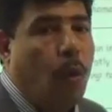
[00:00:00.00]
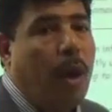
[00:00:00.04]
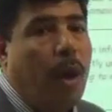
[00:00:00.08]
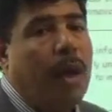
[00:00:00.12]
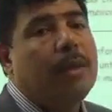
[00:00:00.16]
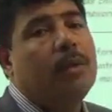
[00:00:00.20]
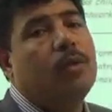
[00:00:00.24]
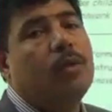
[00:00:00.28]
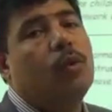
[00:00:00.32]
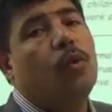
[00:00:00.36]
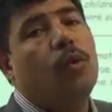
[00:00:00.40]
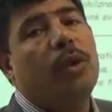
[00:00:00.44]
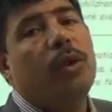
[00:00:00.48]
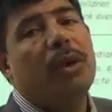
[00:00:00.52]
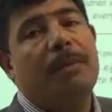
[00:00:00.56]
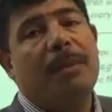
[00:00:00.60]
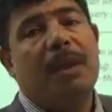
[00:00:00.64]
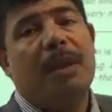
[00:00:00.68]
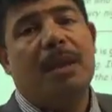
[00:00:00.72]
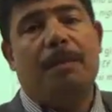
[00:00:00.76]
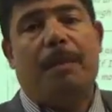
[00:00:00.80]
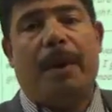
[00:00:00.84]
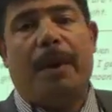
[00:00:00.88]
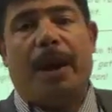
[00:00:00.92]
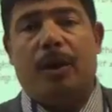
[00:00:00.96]
What do
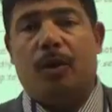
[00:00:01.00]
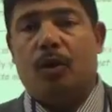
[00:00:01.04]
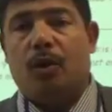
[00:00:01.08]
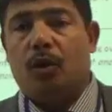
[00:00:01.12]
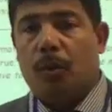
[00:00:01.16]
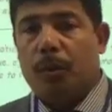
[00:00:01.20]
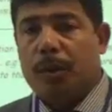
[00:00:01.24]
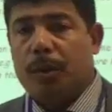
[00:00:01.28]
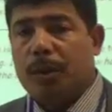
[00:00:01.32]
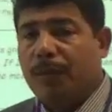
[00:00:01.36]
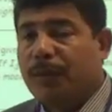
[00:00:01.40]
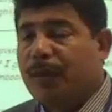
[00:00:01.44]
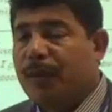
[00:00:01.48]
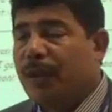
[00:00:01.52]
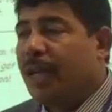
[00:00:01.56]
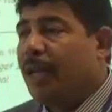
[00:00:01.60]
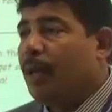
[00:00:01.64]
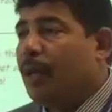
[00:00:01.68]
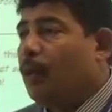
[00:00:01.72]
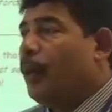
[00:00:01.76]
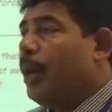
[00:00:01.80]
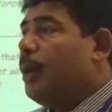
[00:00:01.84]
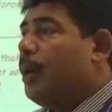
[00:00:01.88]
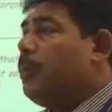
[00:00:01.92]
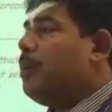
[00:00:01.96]
we mean by groups of
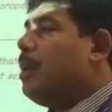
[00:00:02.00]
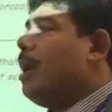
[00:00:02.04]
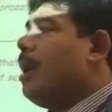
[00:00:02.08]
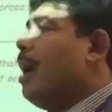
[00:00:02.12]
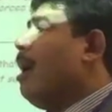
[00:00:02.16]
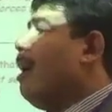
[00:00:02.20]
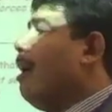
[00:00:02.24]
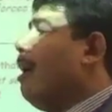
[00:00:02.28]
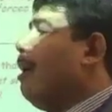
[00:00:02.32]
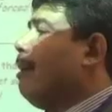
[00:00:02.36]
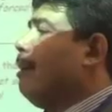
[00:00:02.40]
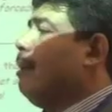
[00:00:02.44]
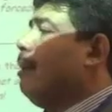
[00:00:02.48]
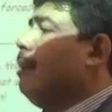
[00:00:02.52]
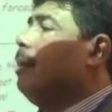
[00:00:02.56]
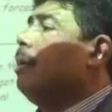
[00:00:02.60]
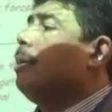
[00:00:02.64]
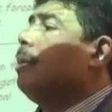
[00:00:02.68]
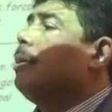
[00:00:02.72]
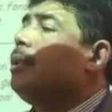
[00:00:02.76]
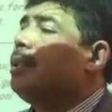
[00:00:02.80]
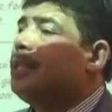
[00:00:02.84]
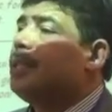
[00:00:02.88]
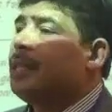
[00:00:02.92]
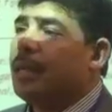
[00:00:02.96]
three? When we
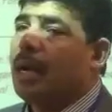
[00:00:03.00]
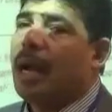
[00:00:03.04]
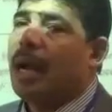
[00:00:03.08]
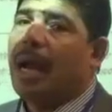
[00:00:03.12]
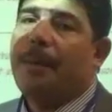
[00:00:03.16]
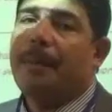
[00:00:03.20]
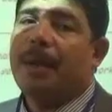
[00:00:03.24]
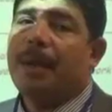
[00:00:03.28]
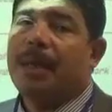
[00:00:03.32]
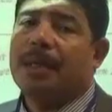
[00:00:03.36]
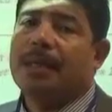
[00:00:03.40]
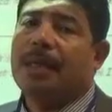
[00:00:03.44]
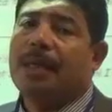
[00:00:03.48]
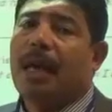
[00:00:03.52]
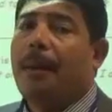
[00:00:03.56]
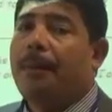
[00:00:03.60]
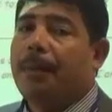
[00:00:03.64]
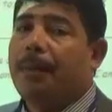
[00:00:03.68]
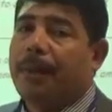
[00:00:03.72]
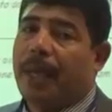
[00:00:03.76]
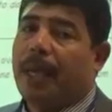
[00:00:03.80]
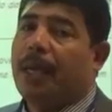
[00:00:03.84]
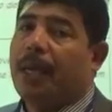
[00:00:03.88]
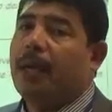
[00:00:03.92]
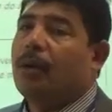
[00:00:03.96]
are describing
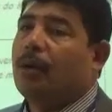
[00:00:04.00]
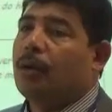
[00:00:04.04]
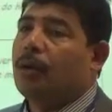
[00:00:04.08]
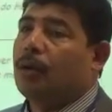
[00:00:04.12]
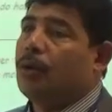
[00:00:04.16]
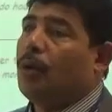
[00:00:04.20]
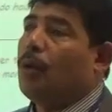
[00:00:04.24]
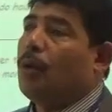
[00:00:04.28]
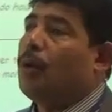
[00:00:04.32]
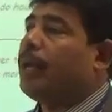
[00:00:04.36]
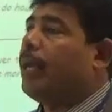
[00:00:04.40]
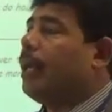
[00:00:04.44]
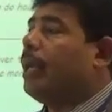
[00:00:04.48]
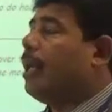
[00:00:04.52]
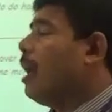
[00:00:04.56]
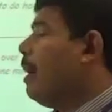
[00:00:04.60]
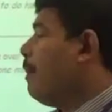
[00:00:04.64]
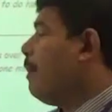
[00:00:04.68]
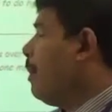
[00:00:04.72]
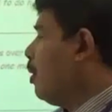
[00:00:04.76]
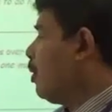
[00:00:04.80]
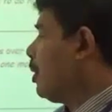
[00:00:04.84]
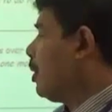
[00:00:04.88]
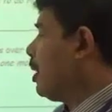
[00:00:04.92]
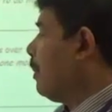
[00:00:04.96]
something or
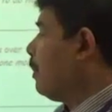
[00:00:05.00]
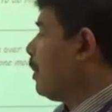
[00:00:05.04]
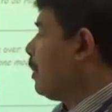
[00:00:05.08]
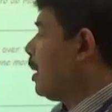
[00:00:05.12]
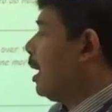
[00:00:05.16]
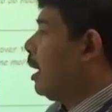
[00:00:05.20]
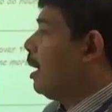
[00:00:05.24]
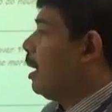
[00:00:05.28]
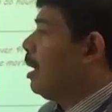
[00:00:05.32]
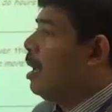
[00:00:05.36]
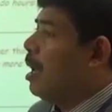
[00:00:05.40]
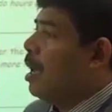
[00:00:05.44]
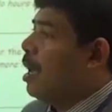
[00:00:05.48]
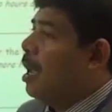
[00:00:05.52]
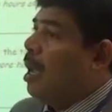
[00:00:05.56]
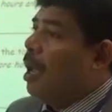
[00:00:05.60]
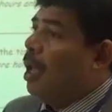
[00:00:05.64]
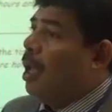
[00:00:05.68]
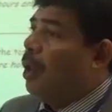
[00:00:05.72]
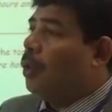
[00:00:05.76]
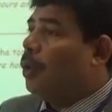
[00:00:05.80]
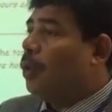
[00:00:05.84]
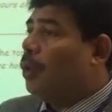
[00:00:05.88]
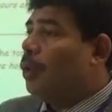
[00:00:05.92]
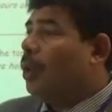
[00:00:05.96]
talking about something,
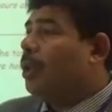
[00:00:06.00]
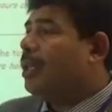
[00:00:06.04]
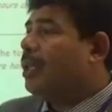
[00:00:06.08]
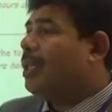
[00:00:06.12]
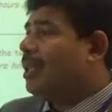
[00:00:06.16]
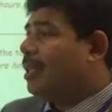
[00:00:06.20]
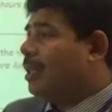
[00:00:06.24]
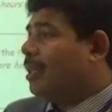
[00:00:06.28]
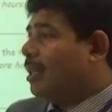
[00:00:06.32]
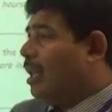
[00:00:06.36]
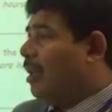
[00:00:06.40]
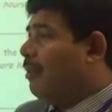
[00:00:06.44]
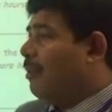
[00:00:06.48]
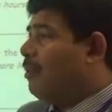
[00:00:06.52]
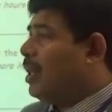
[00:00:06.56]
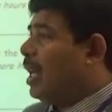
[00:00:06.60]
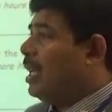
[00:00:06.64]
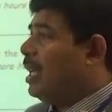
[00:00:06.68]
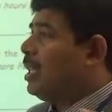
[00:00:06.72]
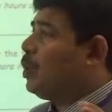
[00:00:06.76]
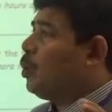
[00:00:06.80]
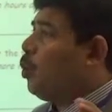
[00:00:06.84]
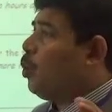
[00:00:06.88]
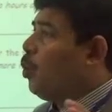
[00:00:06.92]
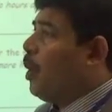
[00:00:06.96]
do not
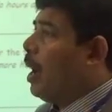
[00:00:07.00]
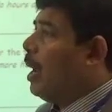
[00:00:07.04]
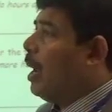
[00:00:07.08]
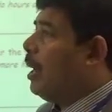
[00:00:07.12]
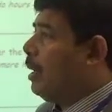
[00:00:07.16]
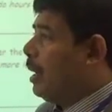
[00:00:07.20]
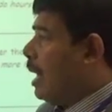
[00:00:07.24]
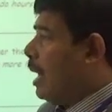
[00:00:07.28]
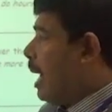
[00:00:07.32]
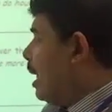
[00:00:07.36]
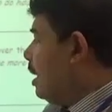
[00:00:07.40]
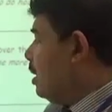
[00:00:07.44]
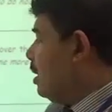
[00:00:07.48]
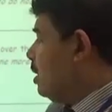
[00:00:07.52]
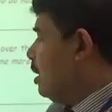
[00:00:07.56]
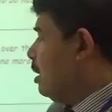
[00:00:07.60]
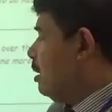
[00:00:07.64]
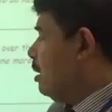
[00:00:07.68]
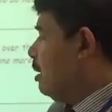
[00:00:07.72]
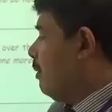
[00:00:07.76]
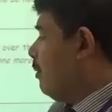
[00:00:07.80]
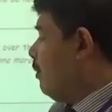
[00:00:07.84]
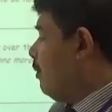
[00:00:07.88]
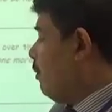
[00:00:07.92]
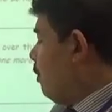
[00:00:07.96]
give just one
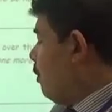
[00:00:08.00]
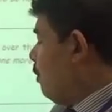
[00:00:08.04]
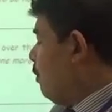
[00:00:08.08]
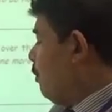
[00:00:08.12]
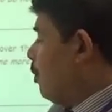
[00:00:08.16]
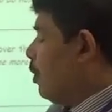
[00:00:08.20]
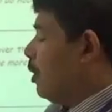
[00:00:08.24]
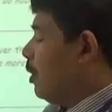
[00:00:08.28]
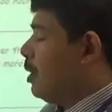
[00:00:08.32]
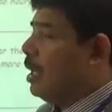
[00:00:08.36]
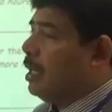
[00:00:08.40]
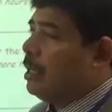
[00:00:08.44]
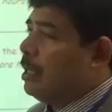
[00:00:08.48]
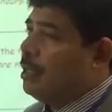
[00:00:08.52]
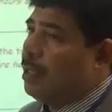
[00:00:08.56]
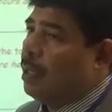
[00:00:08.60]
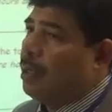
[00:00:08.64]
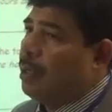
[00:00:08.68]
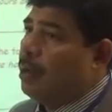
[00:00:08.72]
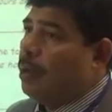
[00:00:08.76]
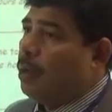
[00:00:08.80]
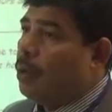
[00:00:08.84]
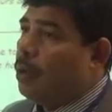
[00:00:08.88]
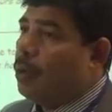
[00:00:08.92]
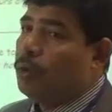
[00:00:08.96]
adjective for
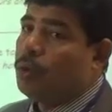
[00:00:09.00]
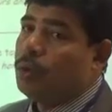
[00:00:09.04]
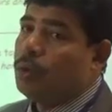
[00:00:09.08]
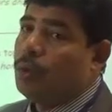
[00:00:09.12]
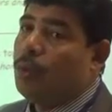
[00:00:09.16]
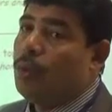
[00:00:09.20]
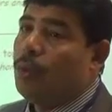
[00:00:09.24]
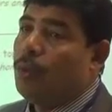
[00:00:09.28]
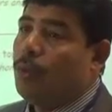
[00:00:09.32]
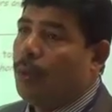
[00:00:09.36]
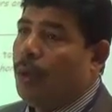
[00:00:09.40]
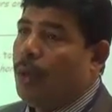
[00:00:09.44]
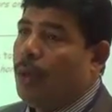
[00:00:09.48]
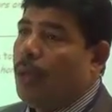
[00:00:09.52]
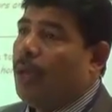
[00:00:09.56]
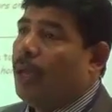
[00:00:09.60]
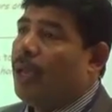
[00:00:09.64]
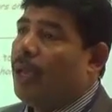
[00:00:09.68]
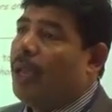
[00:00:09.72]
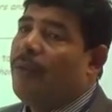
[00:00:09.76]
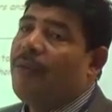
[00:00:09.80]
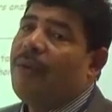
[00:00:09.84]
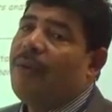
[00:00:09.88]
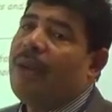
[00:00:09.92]
this or two.